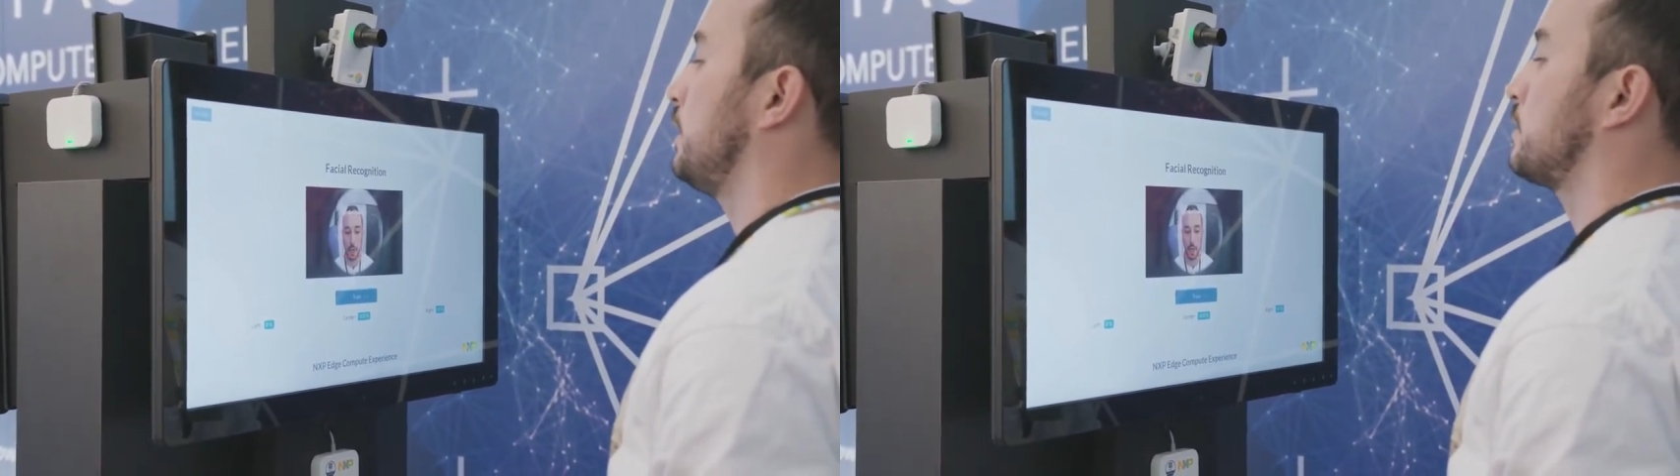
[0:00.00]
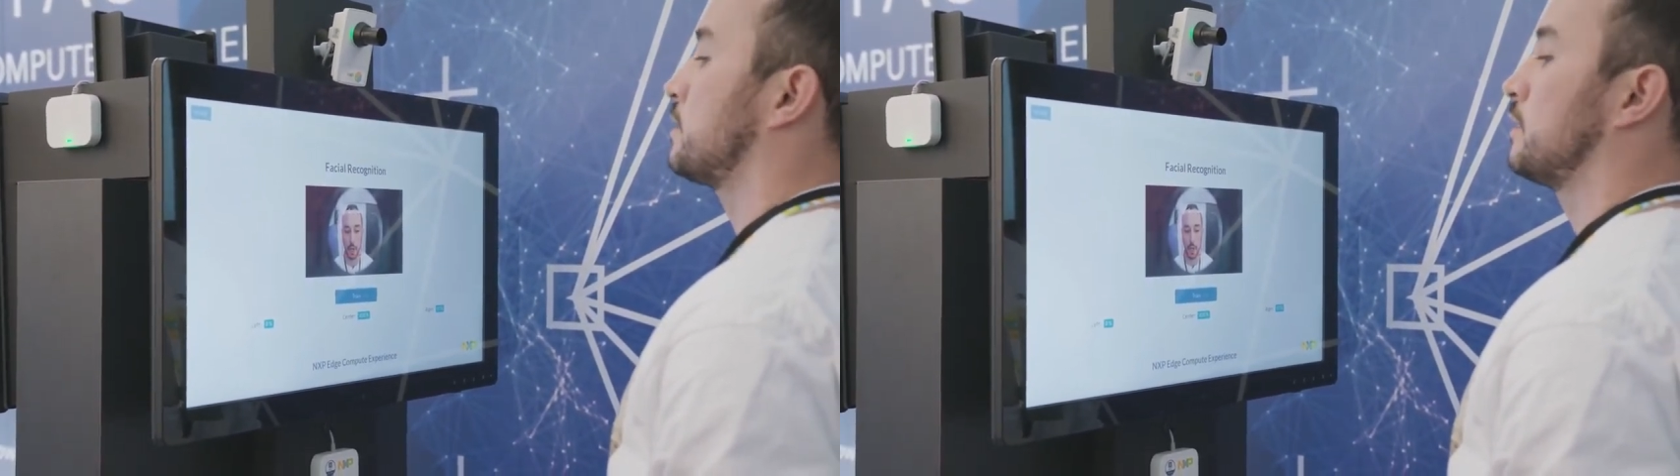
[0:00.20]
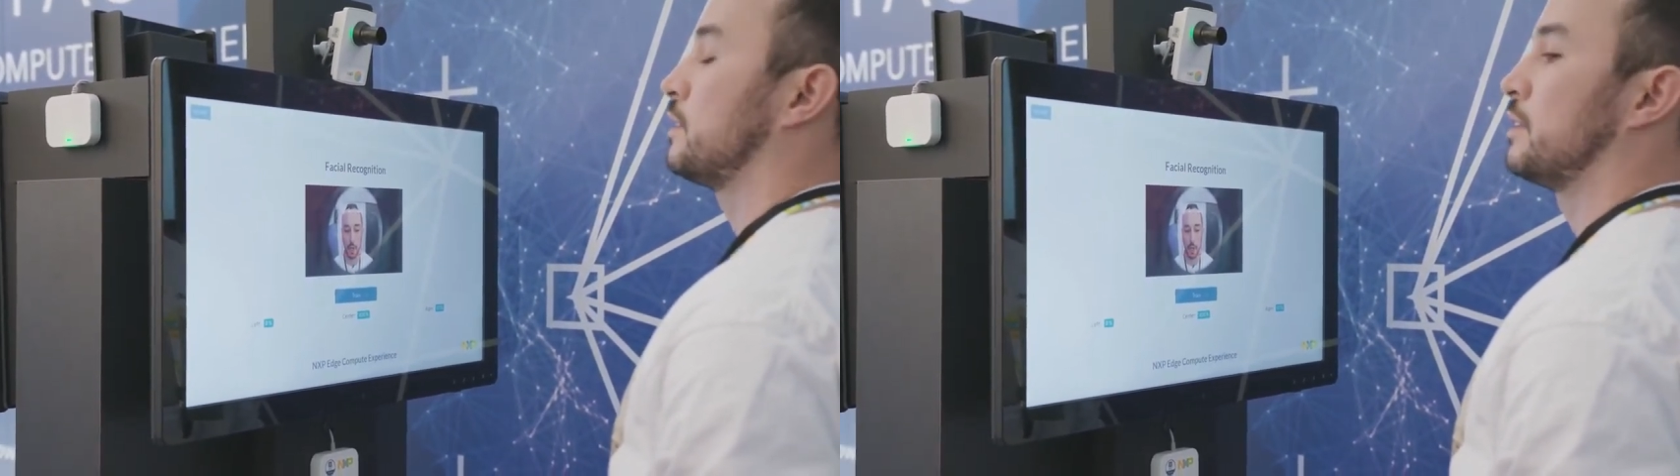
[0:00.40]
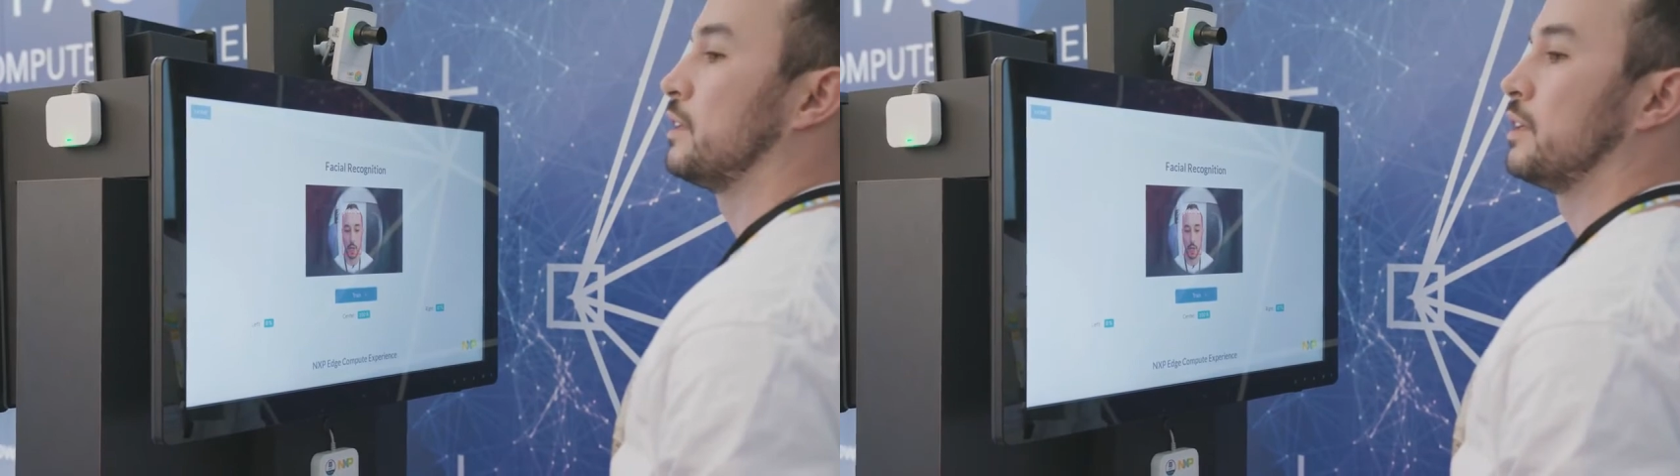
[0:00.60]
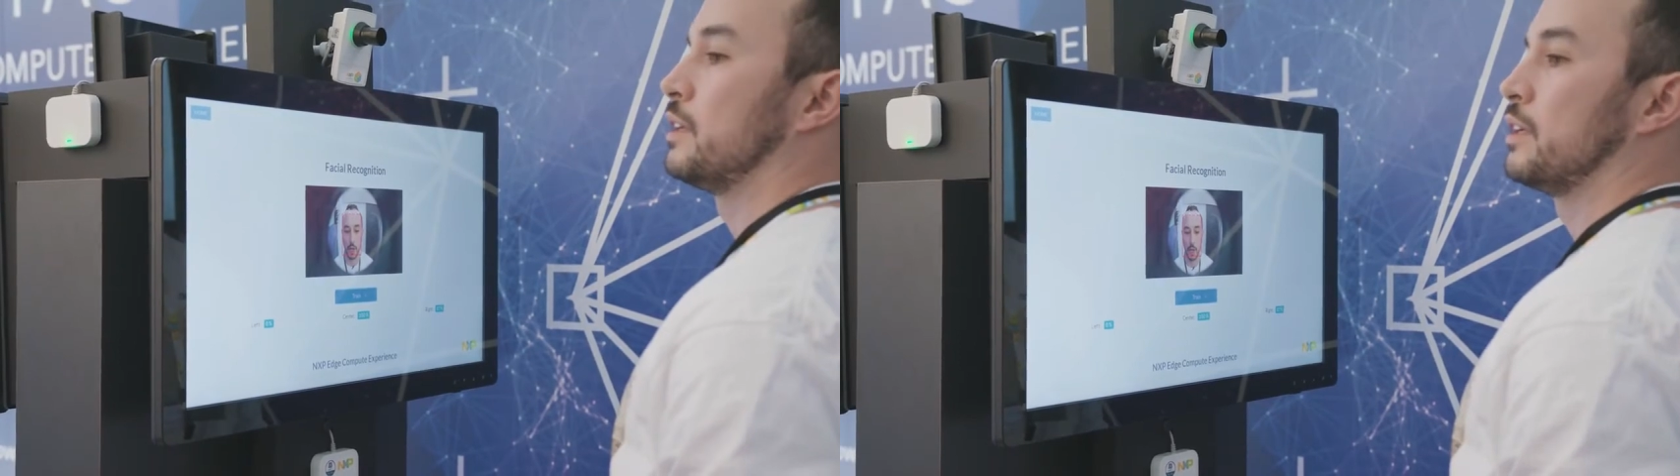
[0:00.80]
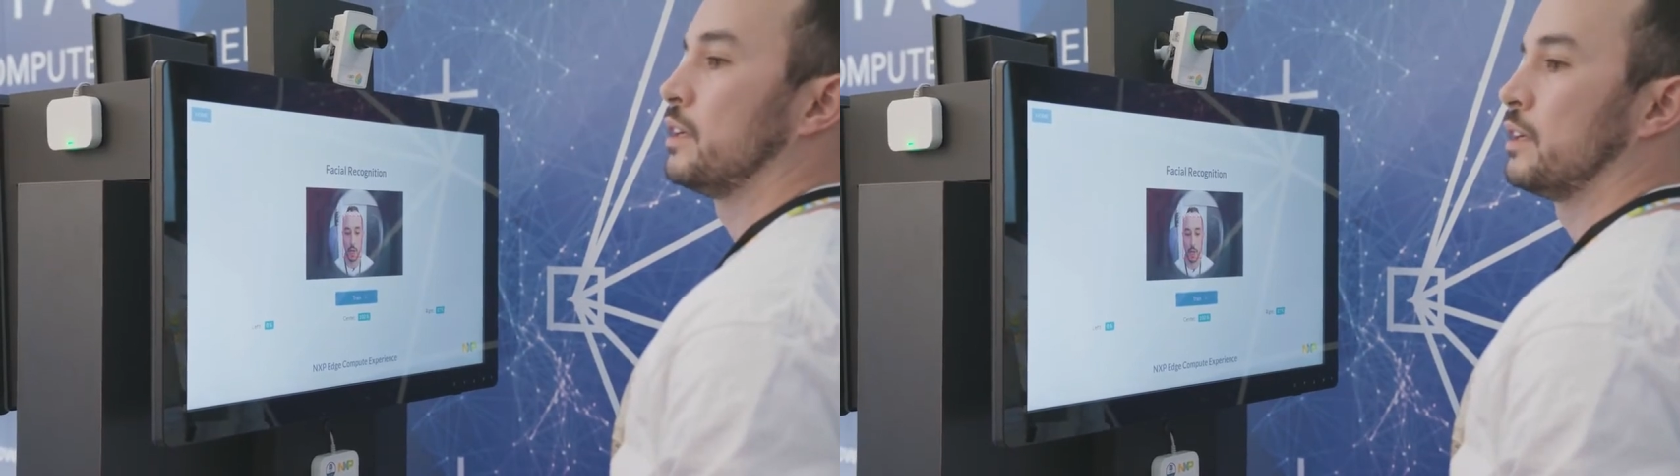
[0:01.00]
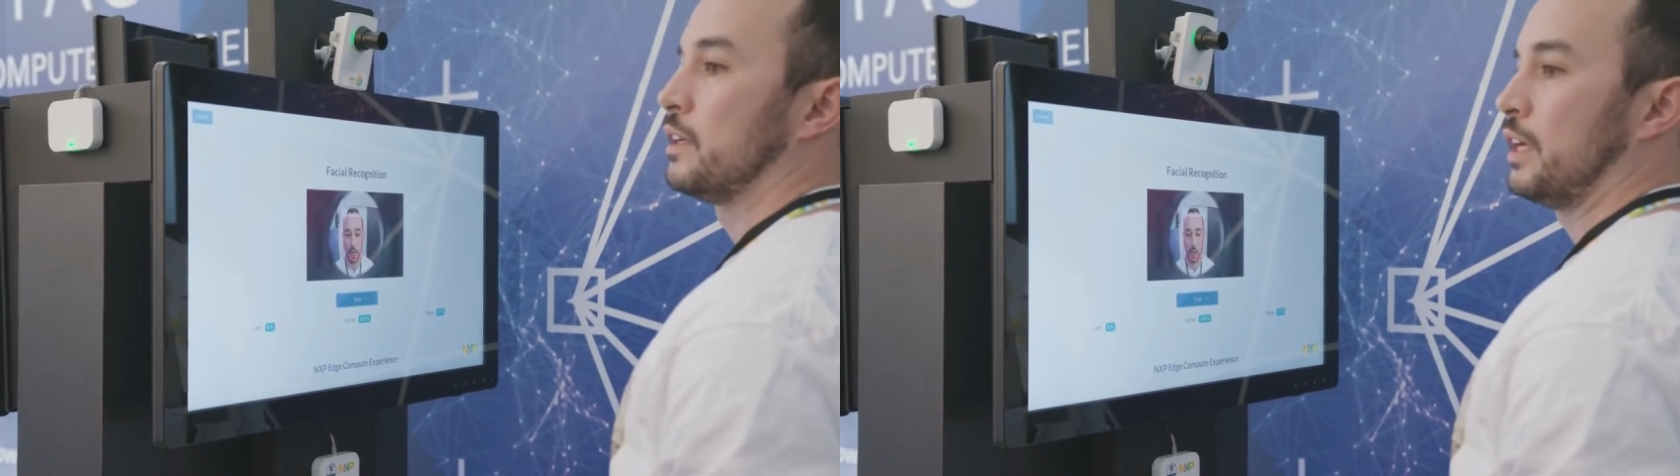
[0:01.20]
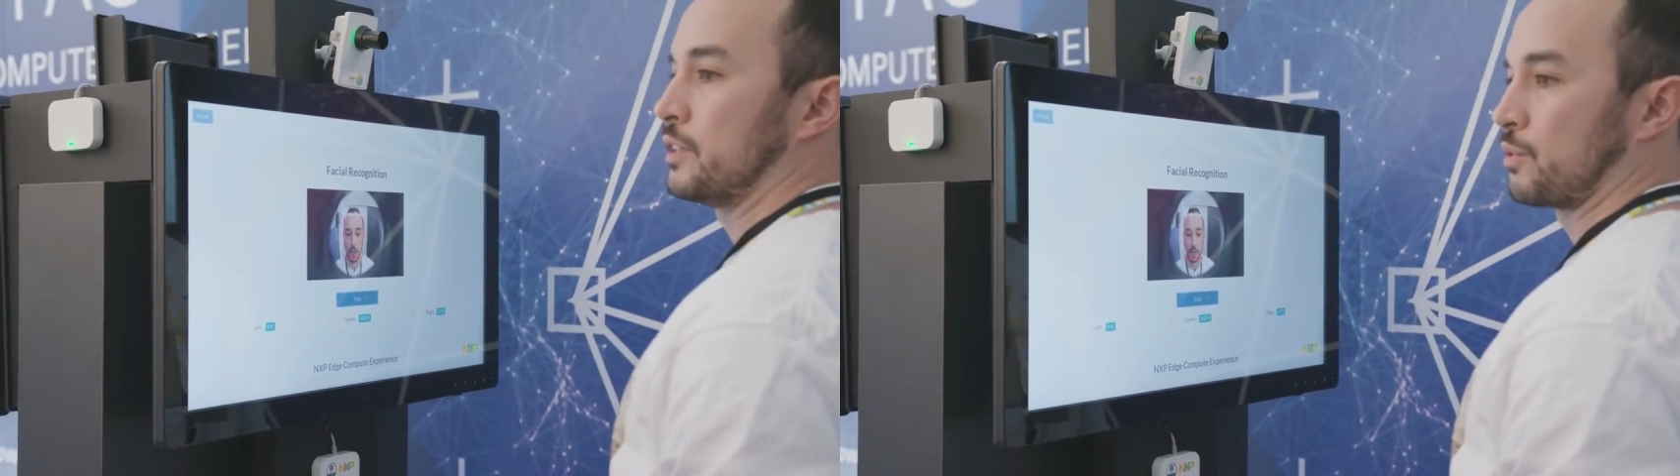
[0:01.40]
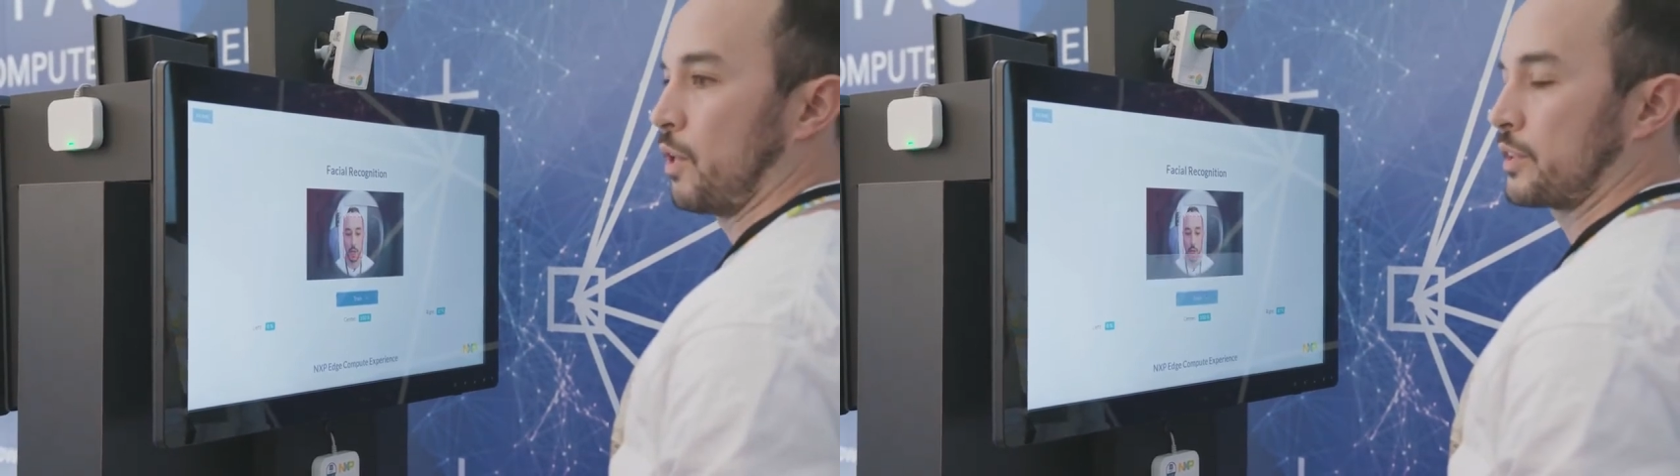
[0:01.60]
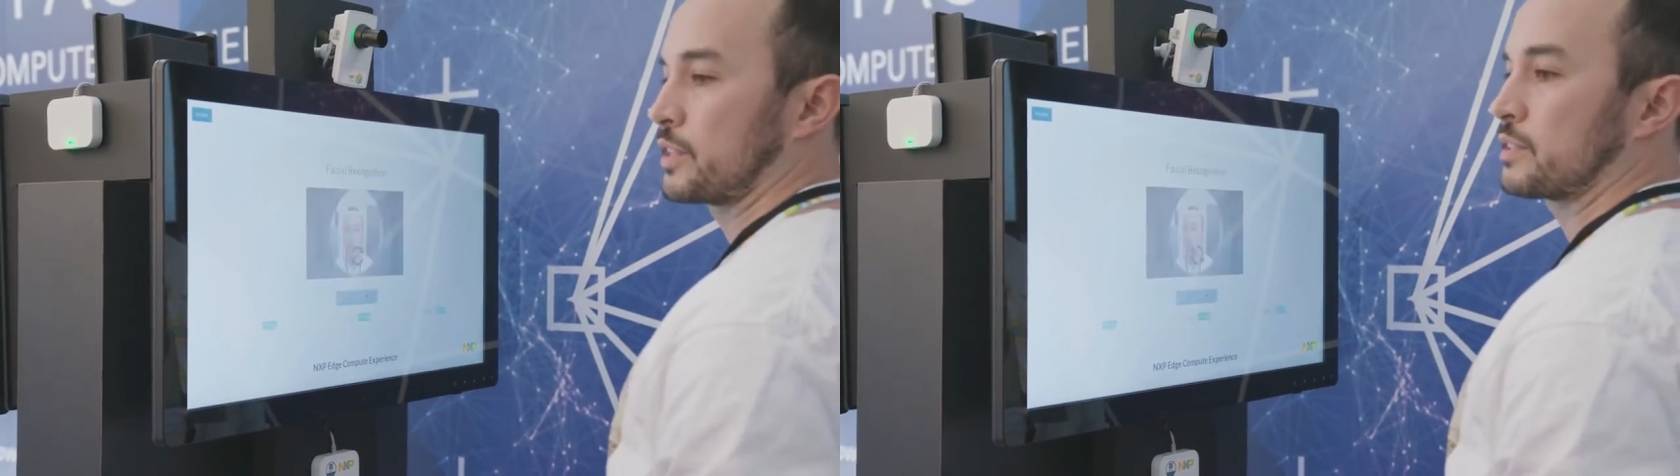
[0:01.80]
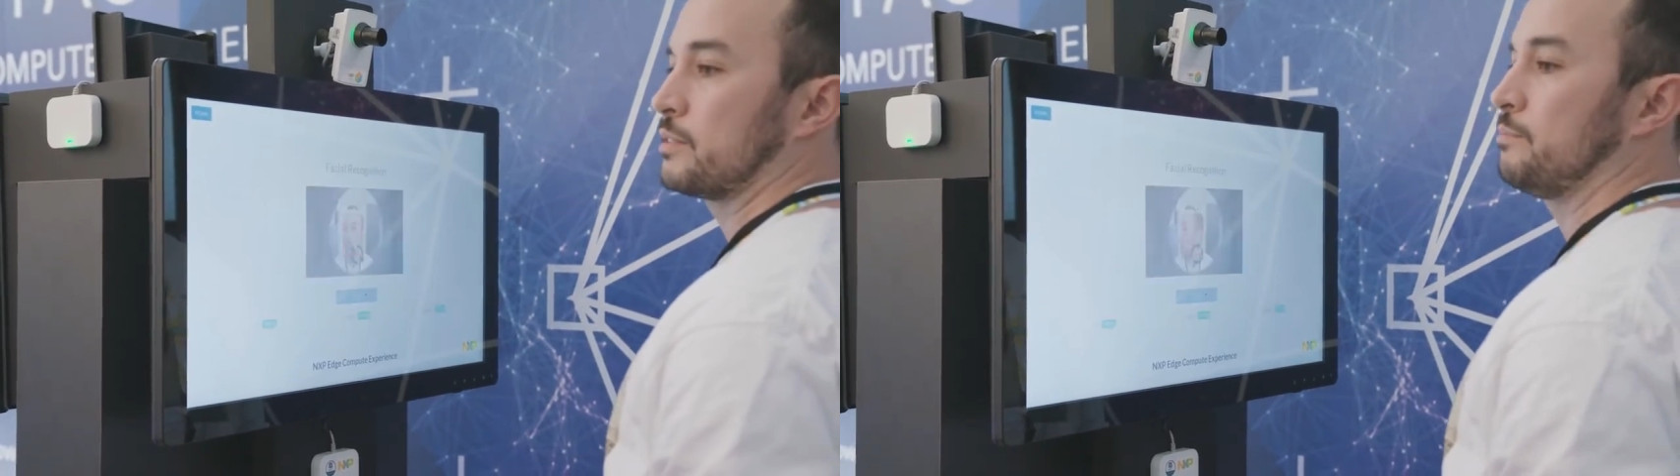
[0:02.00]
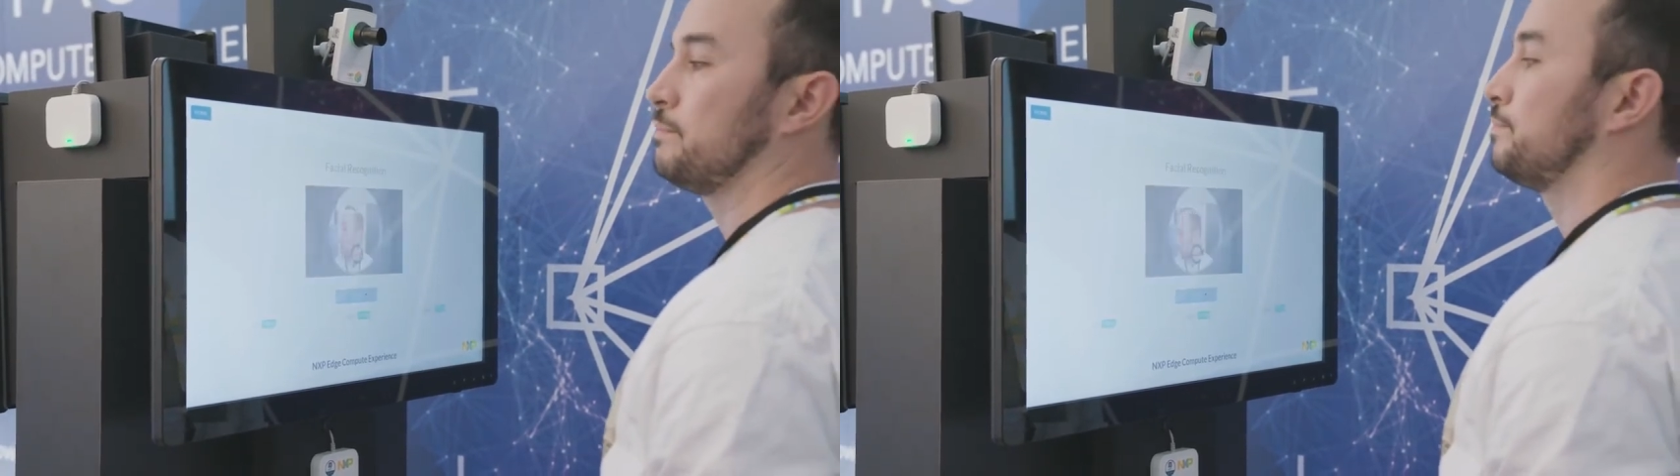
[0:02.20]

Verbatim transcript: face into our system.